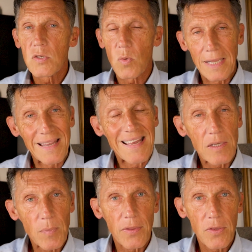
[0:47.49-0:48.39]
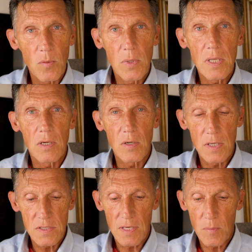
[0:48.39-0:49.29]
So what I like about their meter
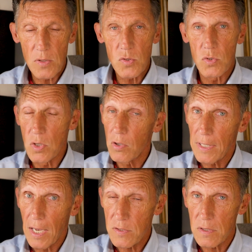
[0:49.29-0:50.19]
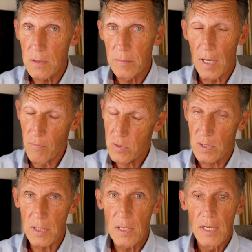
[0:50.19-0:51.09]
is that it measures uric acid,
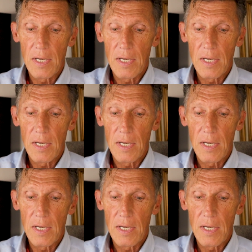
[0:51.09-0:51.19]
obviously.